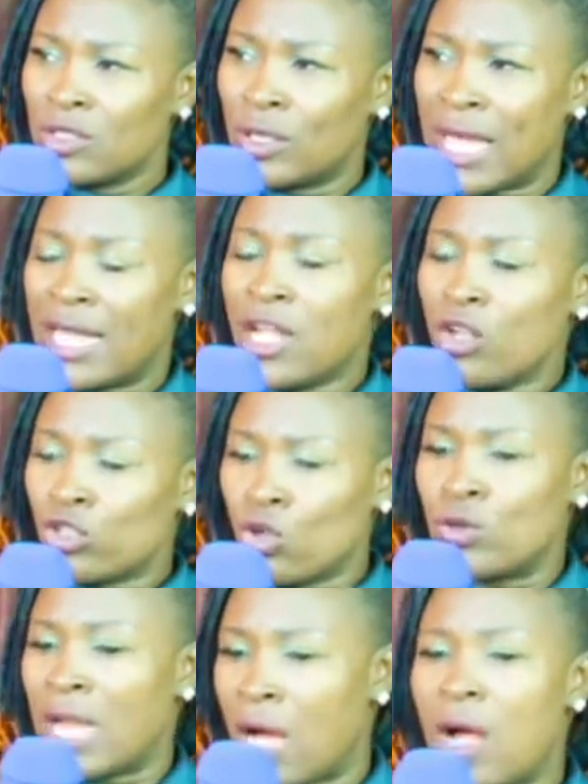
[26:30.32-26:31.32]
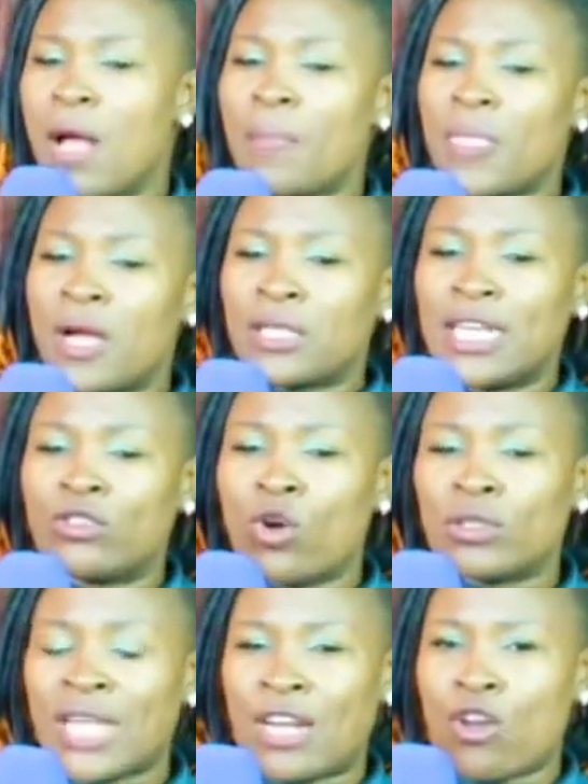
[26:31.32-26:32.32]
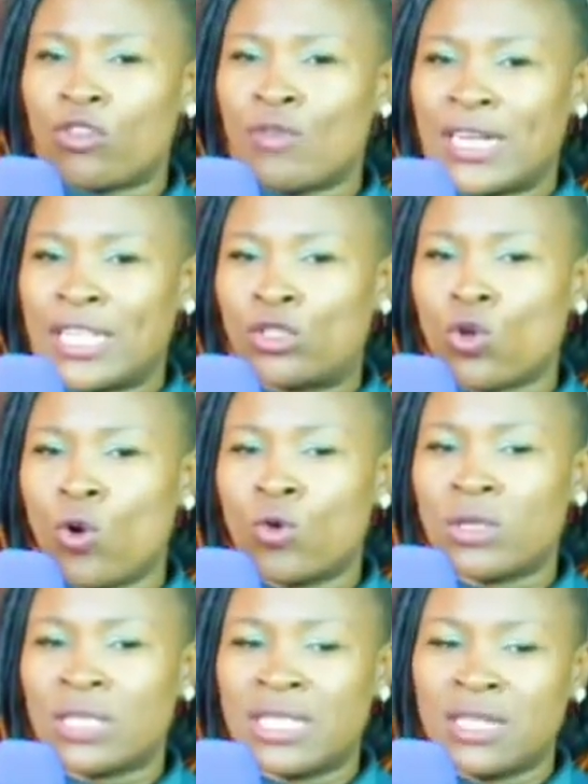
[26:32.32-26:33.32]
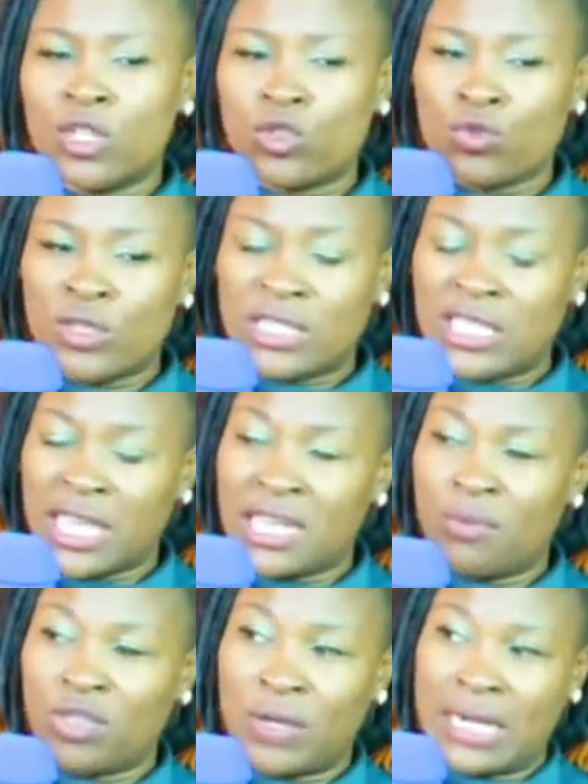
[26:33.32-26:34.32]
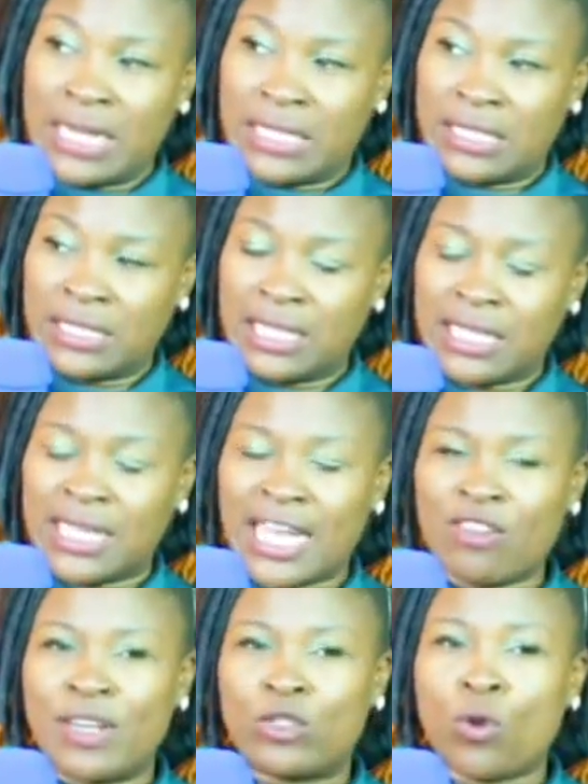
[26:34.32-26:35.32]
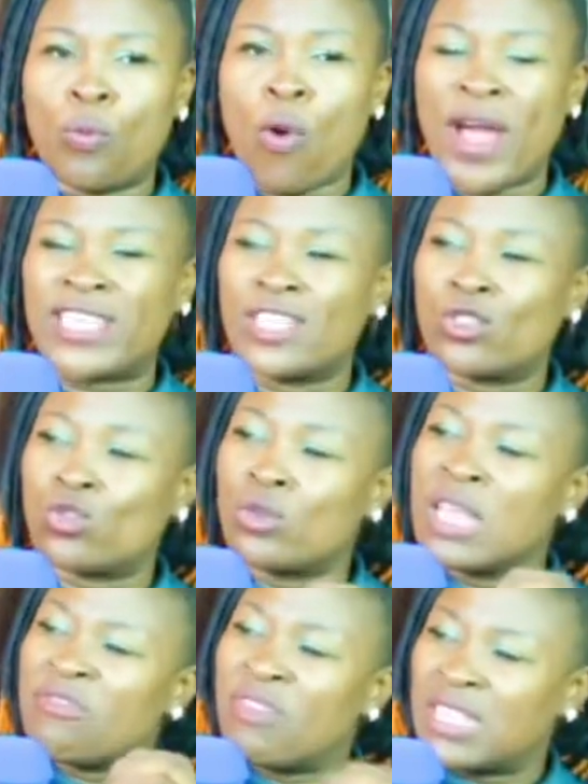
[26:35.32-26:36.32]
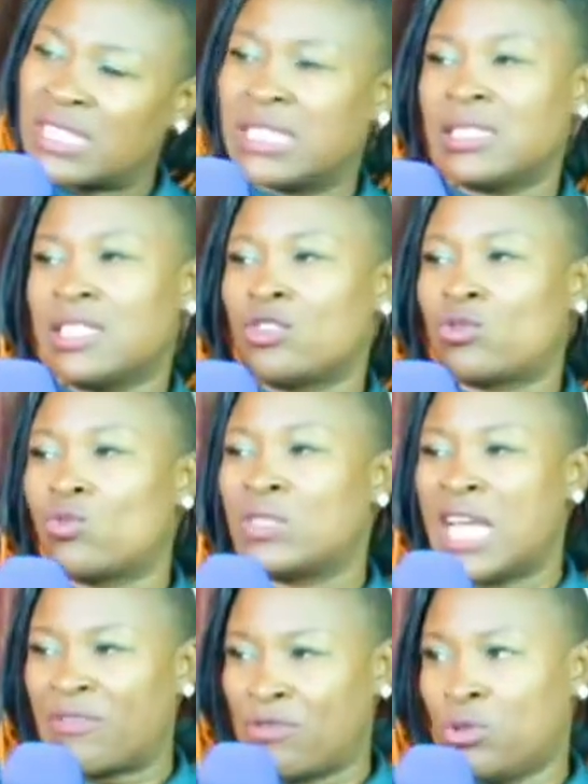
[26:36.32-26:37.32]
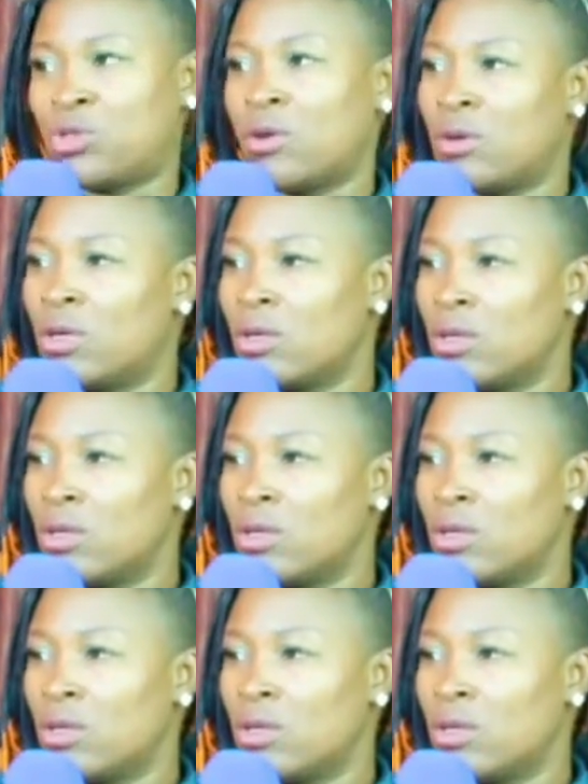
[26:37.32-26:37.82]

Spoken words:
You get so now they are not ready to the little shaky money where they are not ready to pour it into investing into their future